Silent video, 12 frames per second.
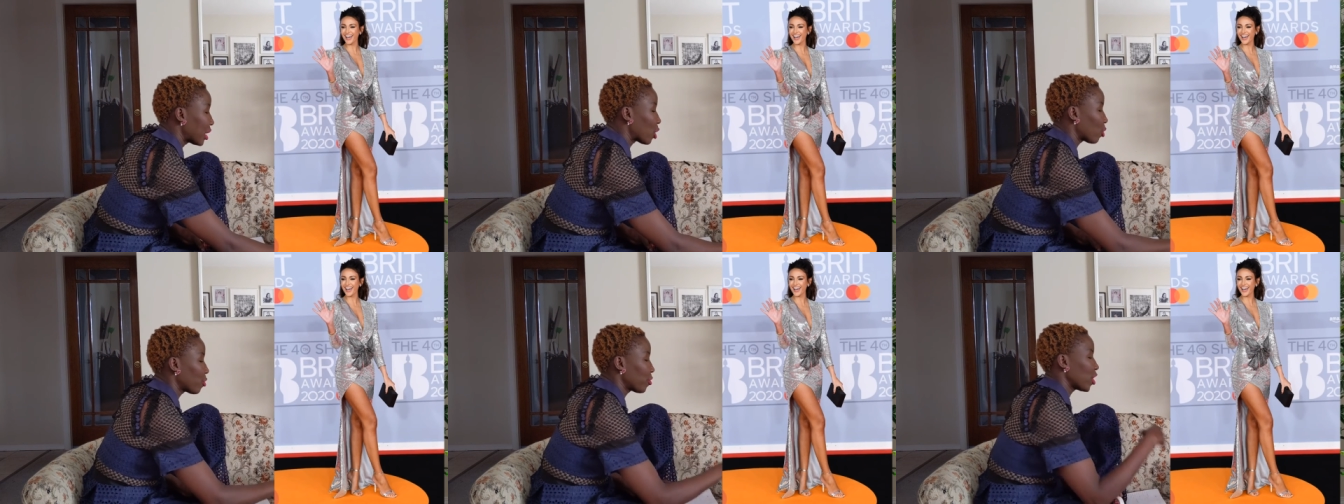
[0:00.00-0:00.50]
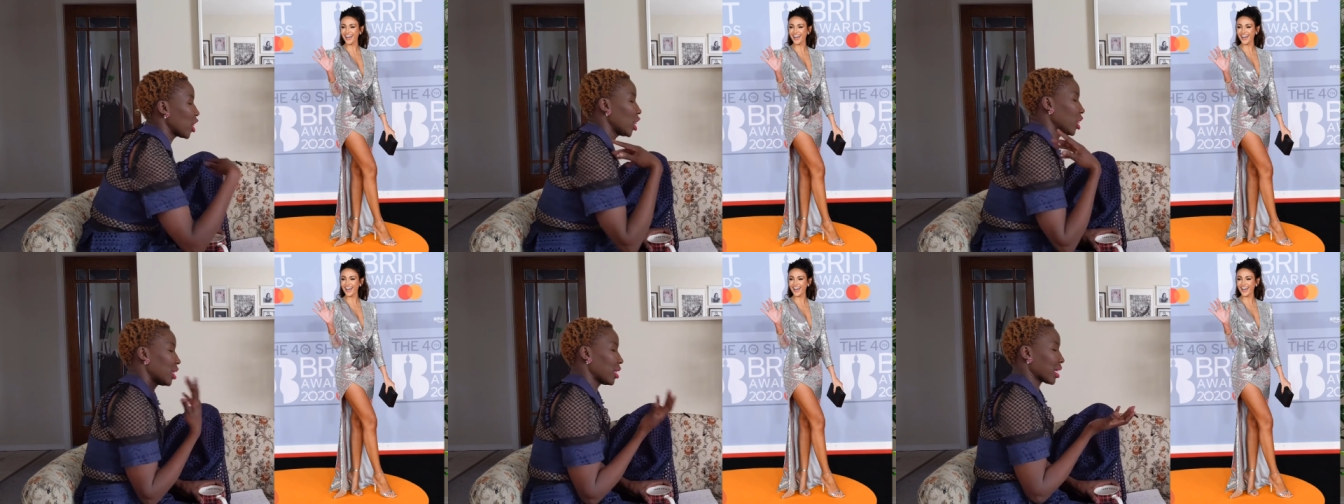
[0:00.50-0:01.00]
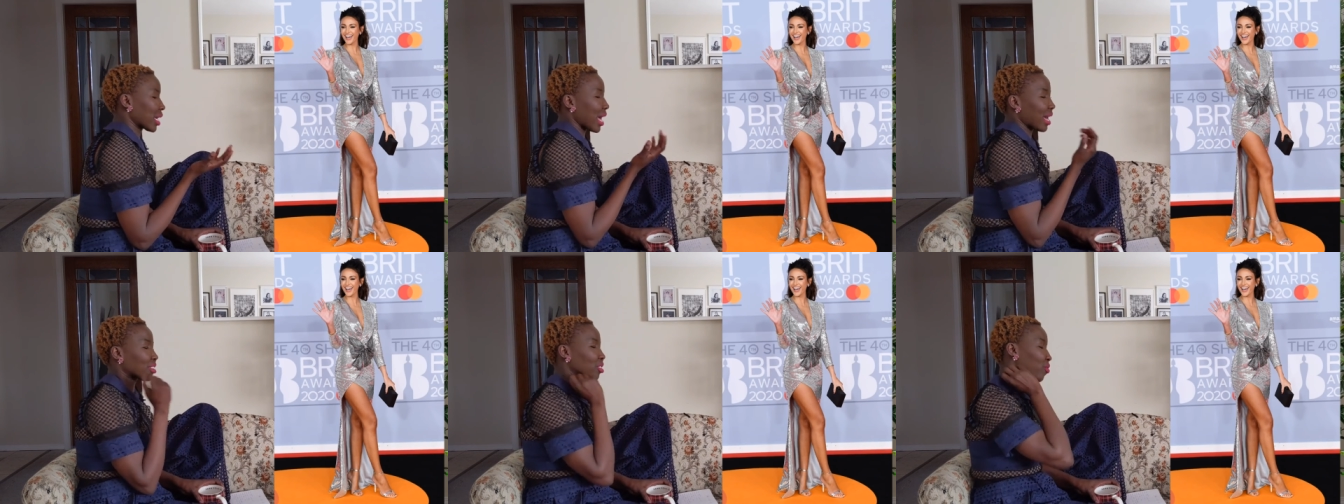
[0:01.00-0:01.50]
Now, if you look
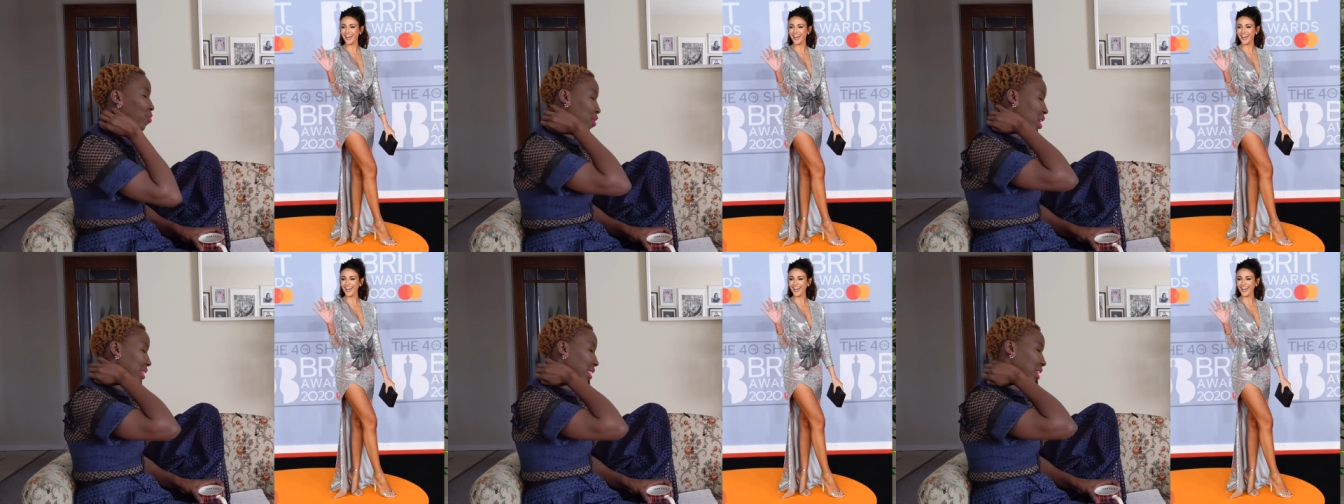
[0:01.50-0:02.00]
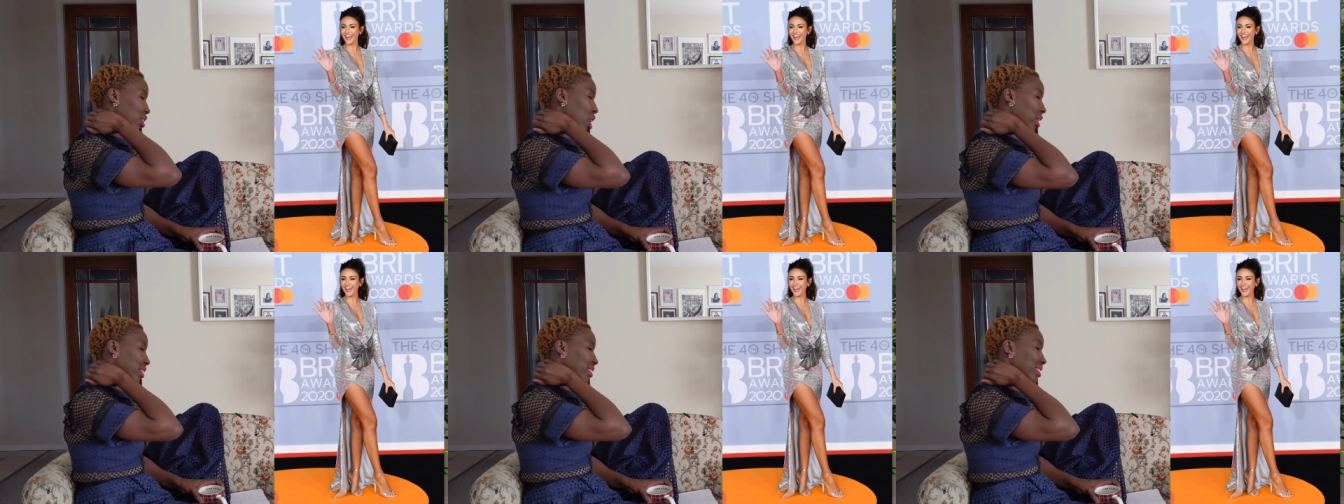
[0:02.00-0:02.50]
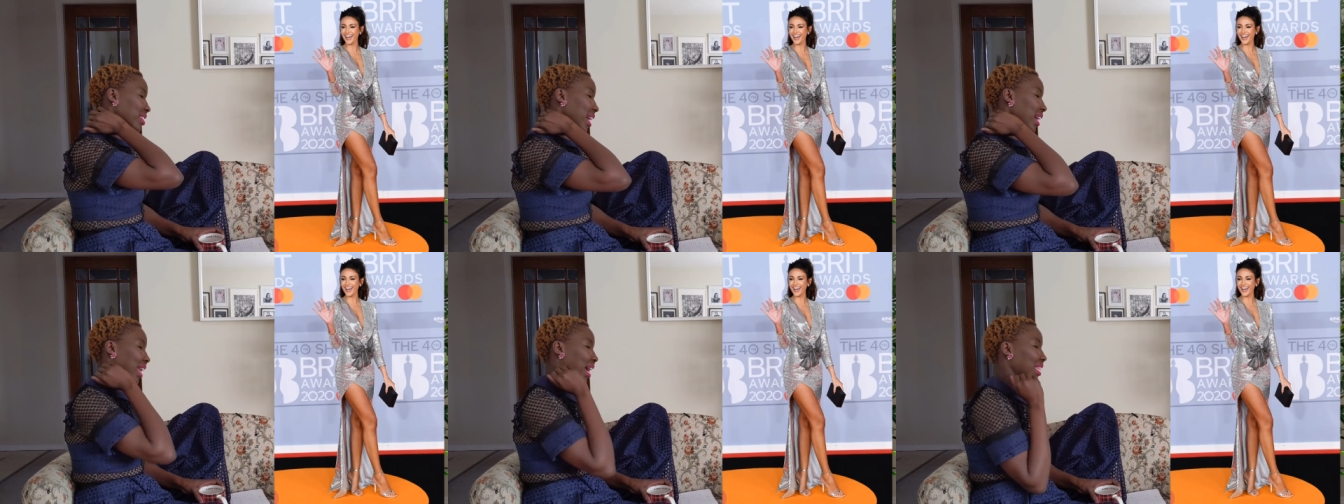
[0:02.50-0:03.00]
at the front and on the side,